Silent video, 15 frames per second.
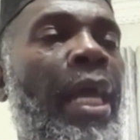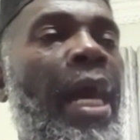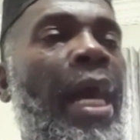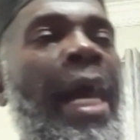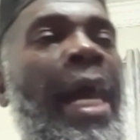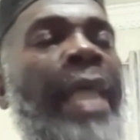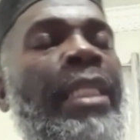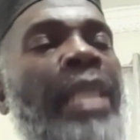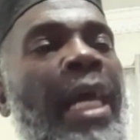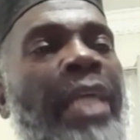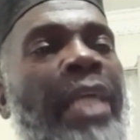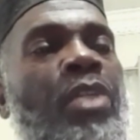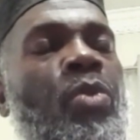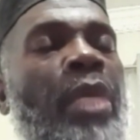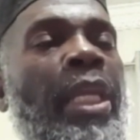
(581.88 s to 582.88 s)
had
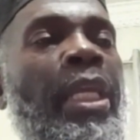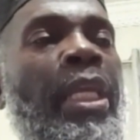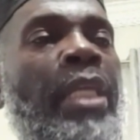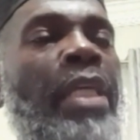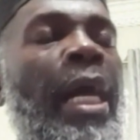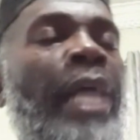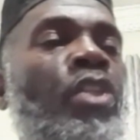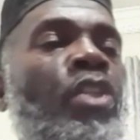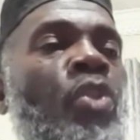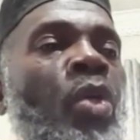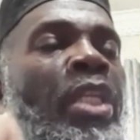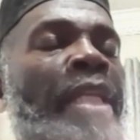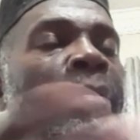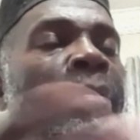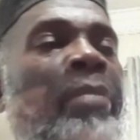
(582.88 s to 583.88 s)
actually
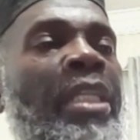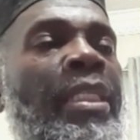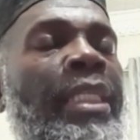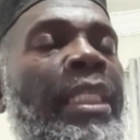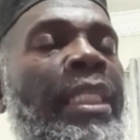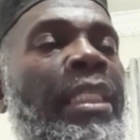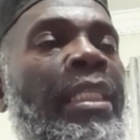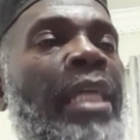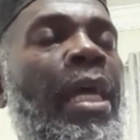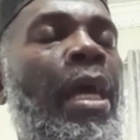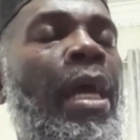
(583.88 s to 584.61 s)
sold the business